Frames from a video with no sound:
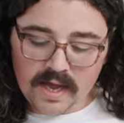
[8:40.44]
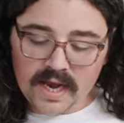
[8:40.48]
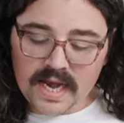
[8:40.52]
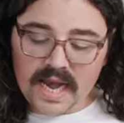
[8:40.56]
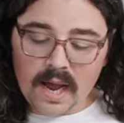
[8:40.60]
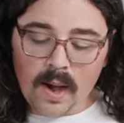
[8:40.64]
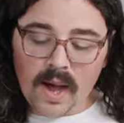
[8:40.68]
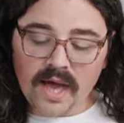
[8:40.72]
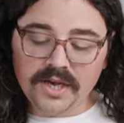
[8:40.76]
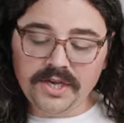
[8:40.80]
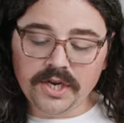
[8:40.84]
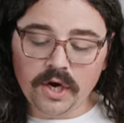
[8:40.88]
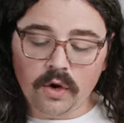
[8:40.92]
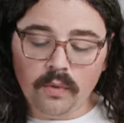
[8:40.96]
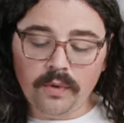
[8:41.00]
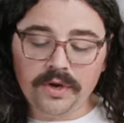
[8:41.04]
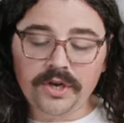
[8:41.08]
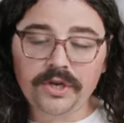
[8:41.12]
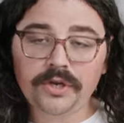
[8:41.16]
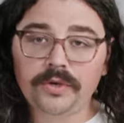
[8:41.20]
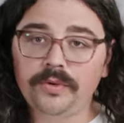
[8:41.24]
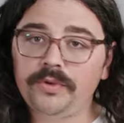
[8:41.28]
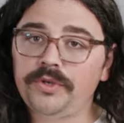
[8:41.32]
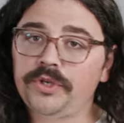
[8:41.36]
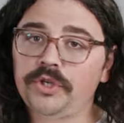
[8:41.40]
Now I don't
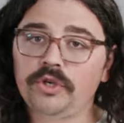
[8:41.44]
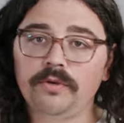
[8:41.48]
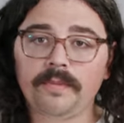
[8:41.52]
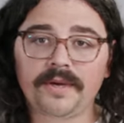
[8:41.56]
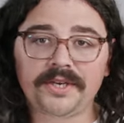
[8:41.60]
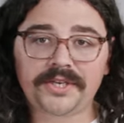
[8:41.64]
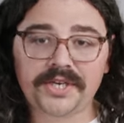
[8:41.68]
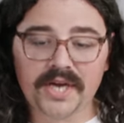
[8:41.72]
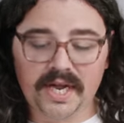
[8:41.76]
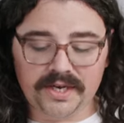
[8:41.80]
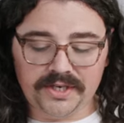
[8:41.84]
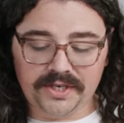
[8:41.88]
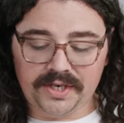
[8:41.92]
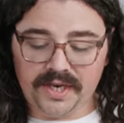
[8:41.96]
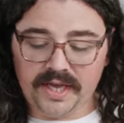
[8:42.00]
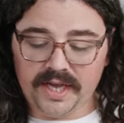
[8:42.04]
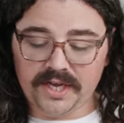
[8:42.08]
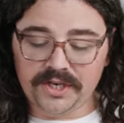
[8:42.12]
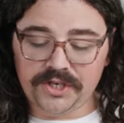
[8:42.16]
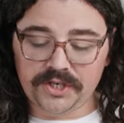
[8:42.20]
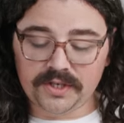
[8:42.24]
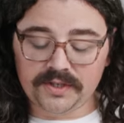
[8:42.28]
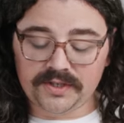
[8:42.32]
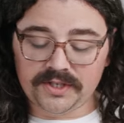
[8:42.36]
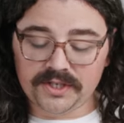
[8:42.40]
want to do too much
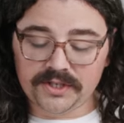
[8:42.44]
agitation.